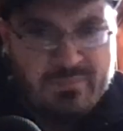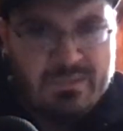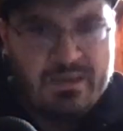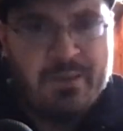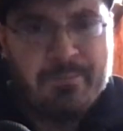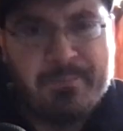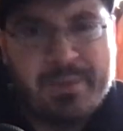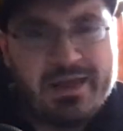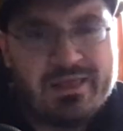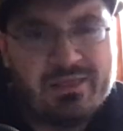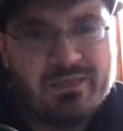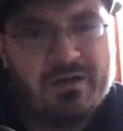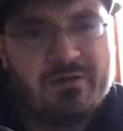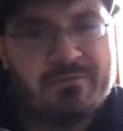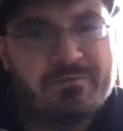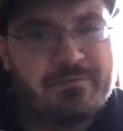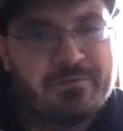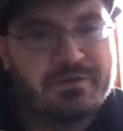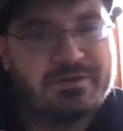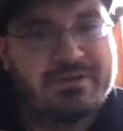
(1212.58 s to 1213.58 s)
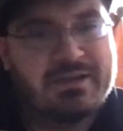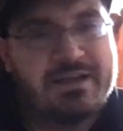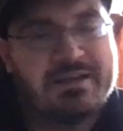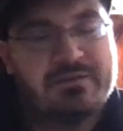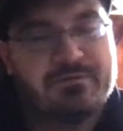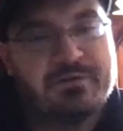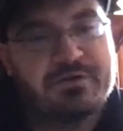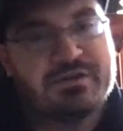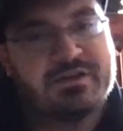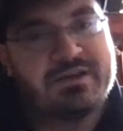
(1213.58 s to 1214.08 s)
my love for science
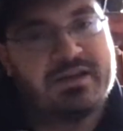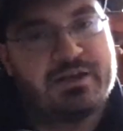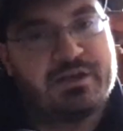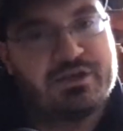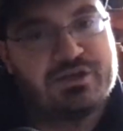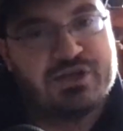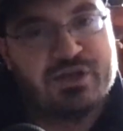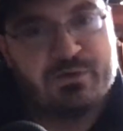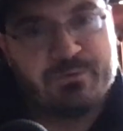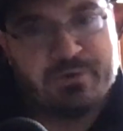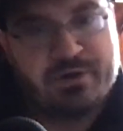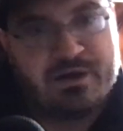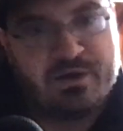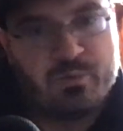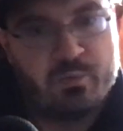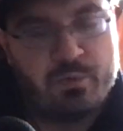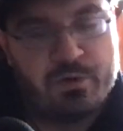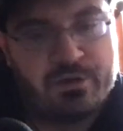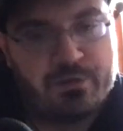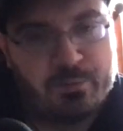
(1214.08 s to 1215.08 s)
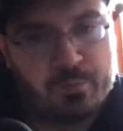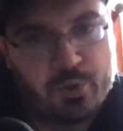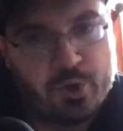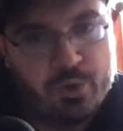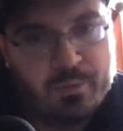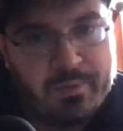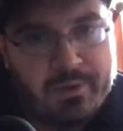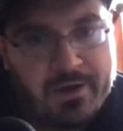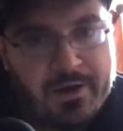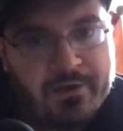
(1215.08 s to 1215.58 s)
fiction kind of generated with
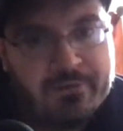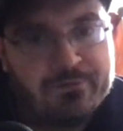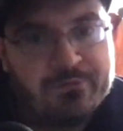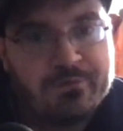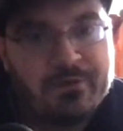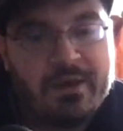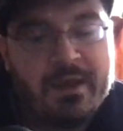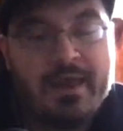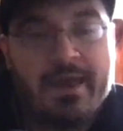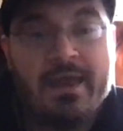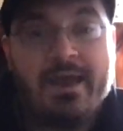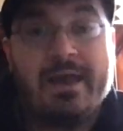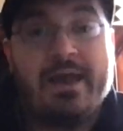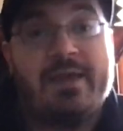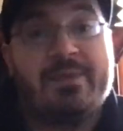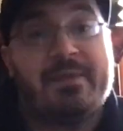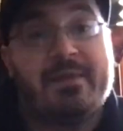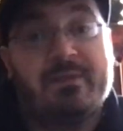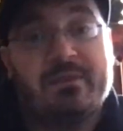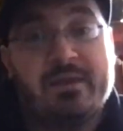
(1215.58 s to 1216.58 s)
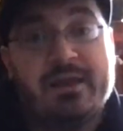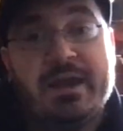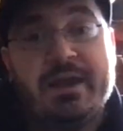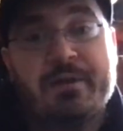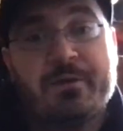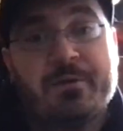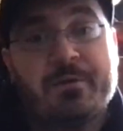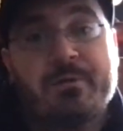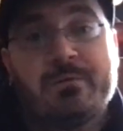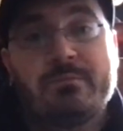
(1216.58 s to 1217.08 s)
robots. And then
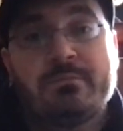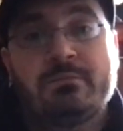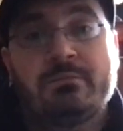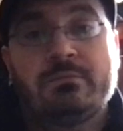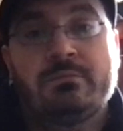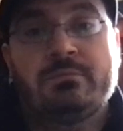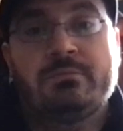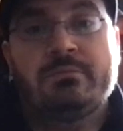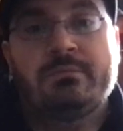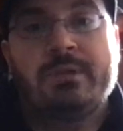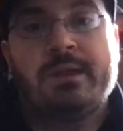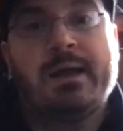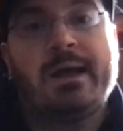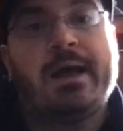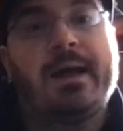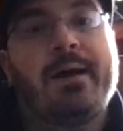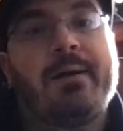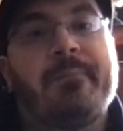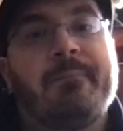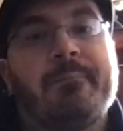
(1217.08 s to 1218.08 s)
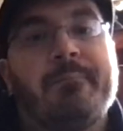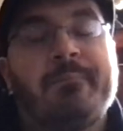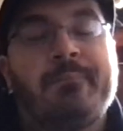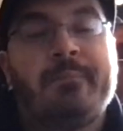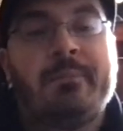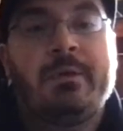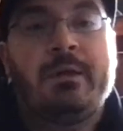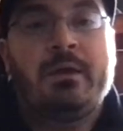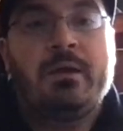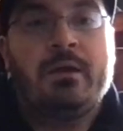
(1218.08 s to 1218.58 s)
later,
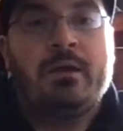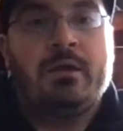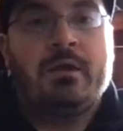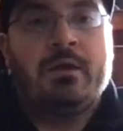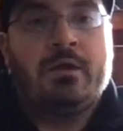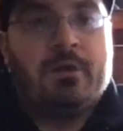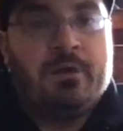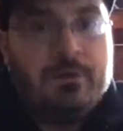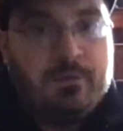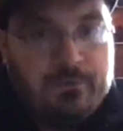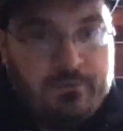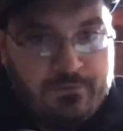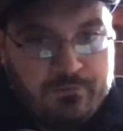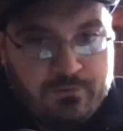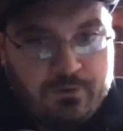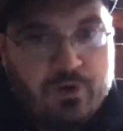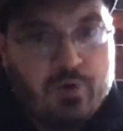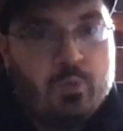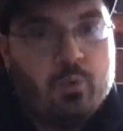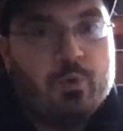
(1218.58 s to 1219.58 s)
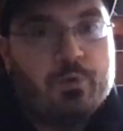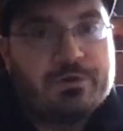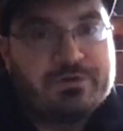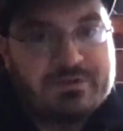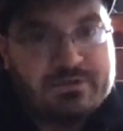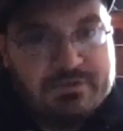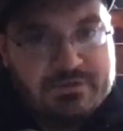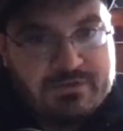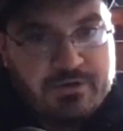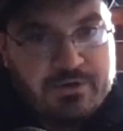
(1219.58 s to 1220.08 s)
Star Wars
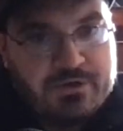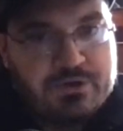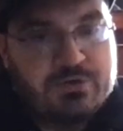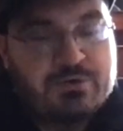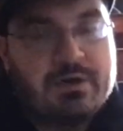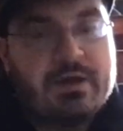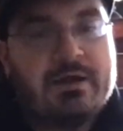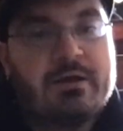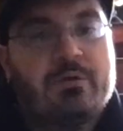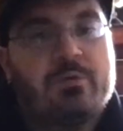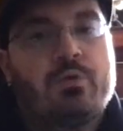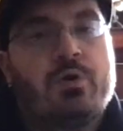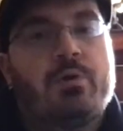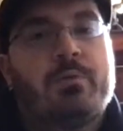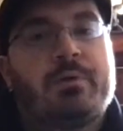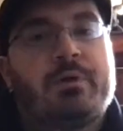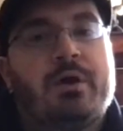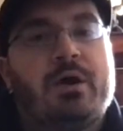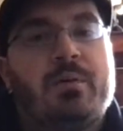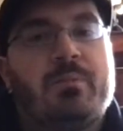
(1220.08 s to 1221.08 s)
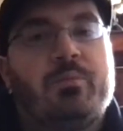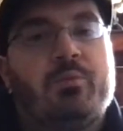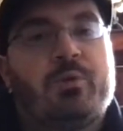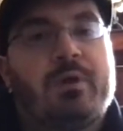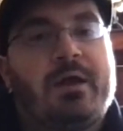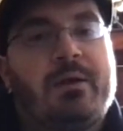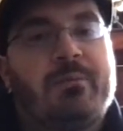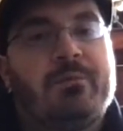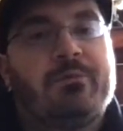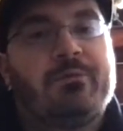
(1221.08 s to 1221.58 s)
and Star Trek growing up when
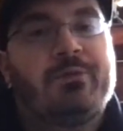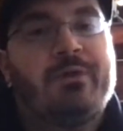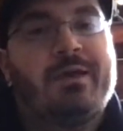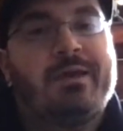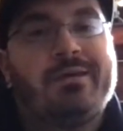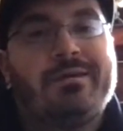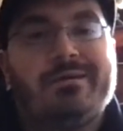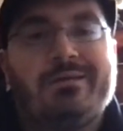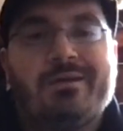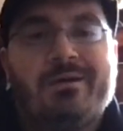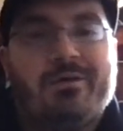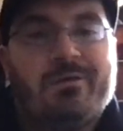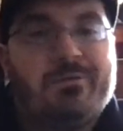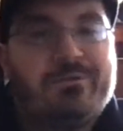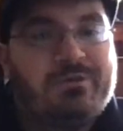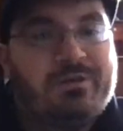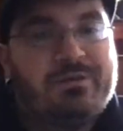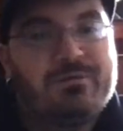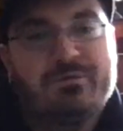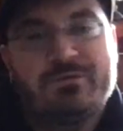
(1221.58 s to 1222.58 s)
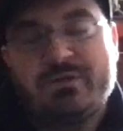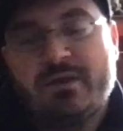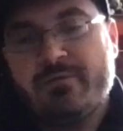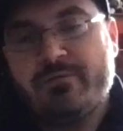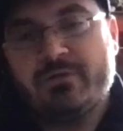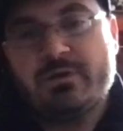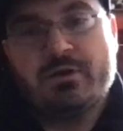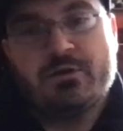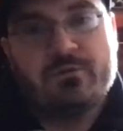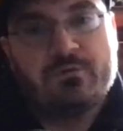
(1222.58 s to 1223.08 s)
I was like, 6 or
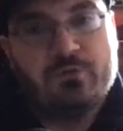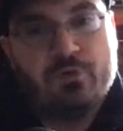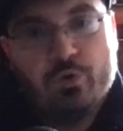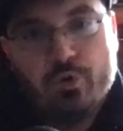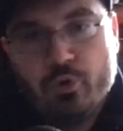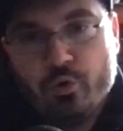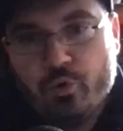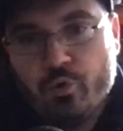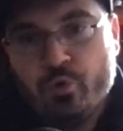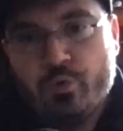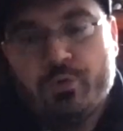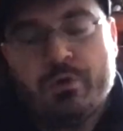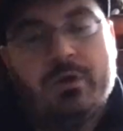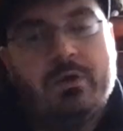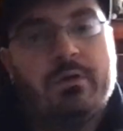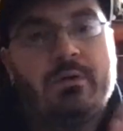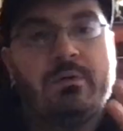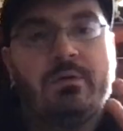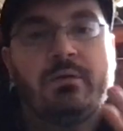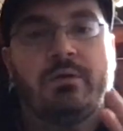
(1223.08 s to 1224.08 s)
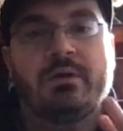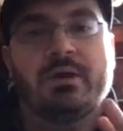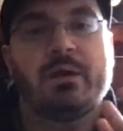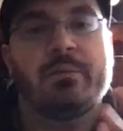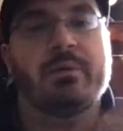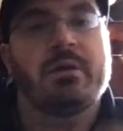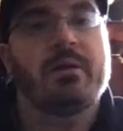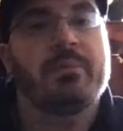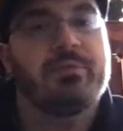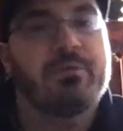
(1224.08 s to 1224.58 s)
7 years old,
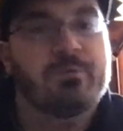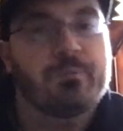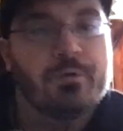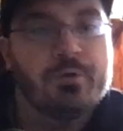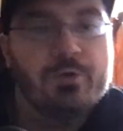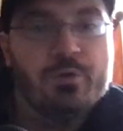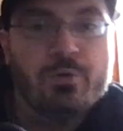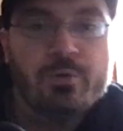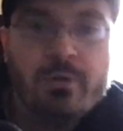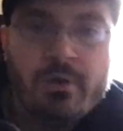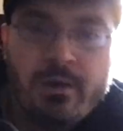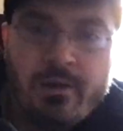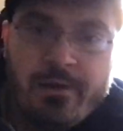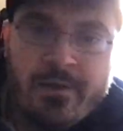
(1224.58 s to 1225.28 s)
coming up through,